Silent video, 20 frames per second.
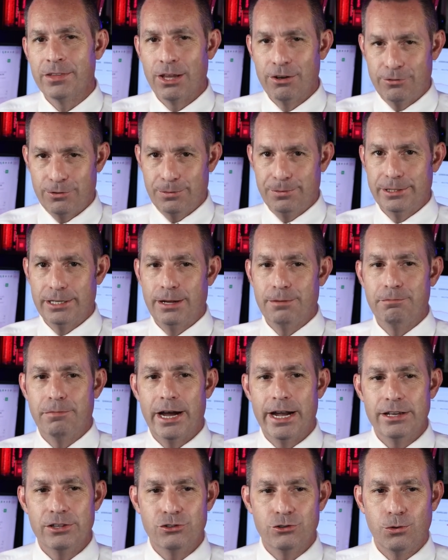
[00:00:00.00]
from an
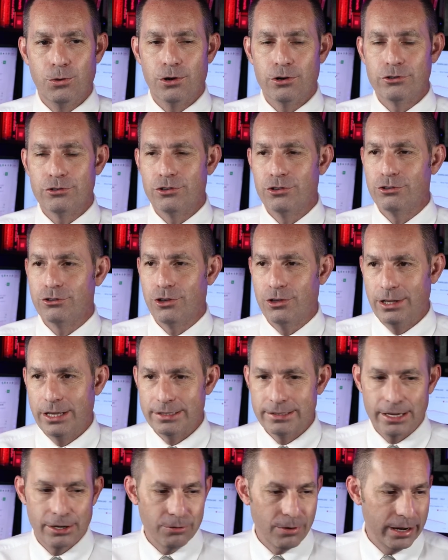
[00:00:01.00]
unbiased source. So
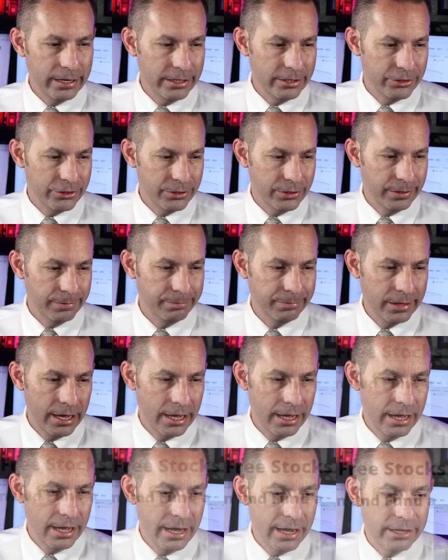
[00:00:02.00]
let's get right into it.
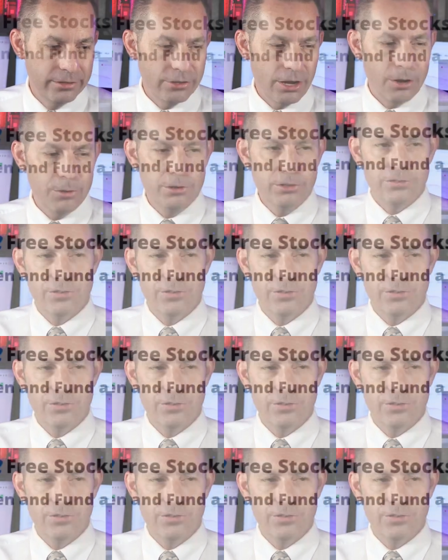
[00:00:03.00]
As always,